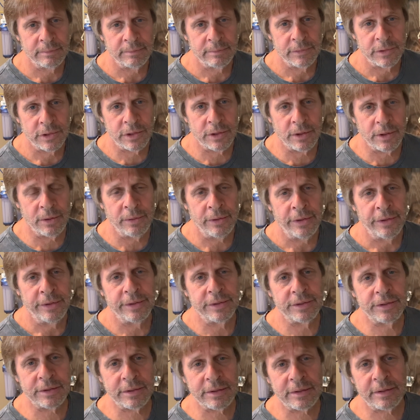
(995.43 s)
So you're
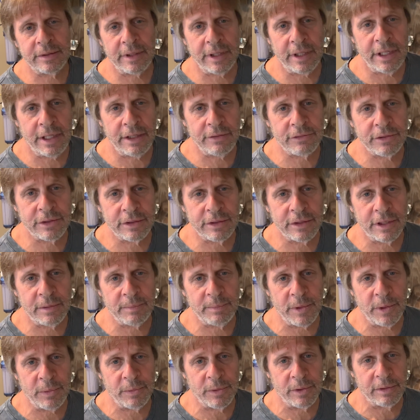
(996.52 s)
just going to have to take
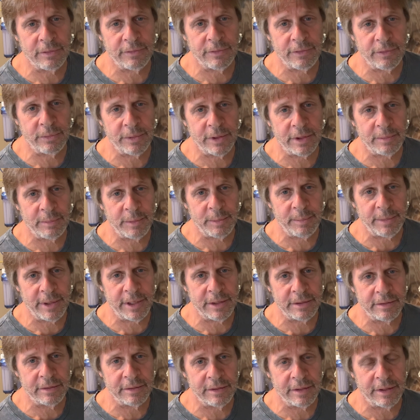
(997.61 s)
my word for what I'm about
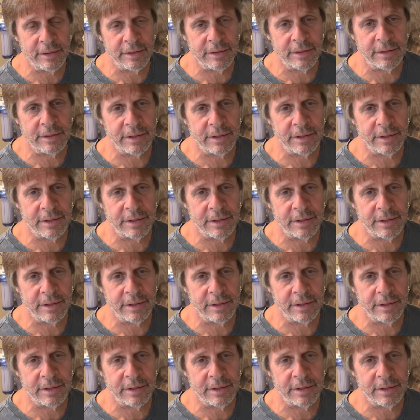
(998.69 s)
to tell you,